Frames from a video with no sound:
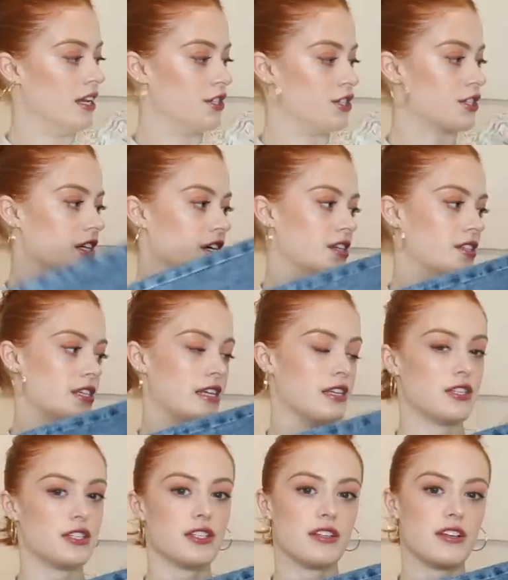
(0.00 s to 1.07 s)
and then it just goes
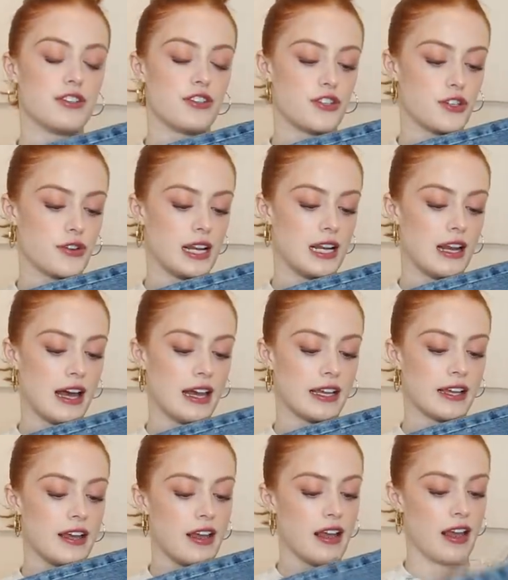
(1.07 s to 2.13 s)
into a straight leg